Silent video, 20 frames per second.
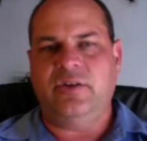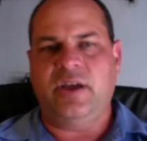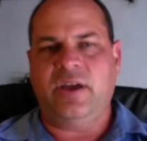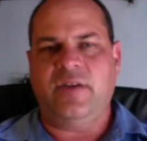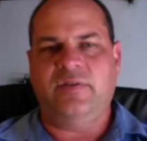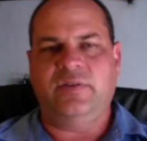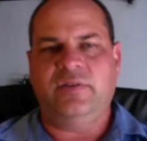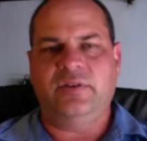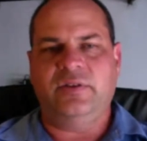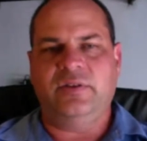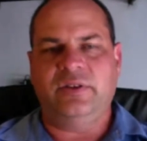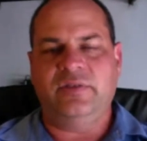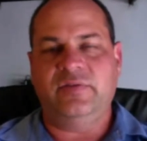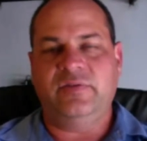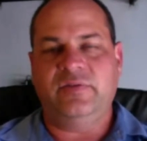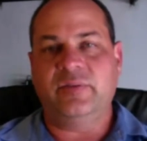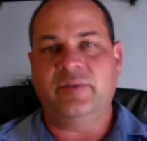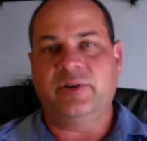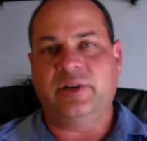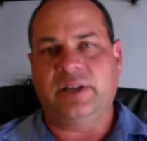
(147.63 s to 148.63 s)
you have to
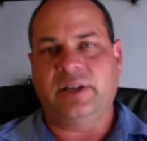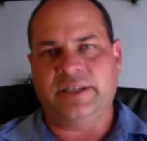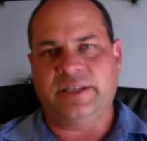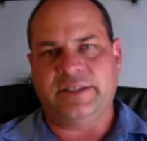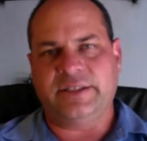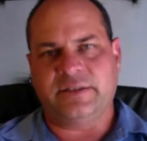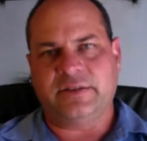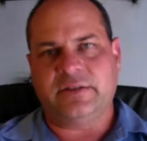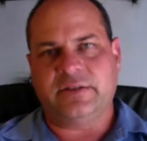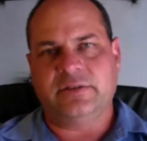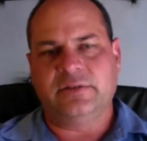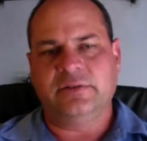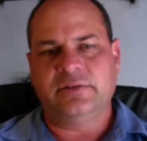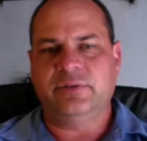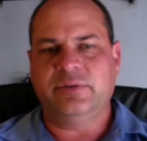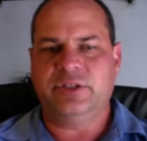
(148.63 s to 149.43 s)
defibrilize it,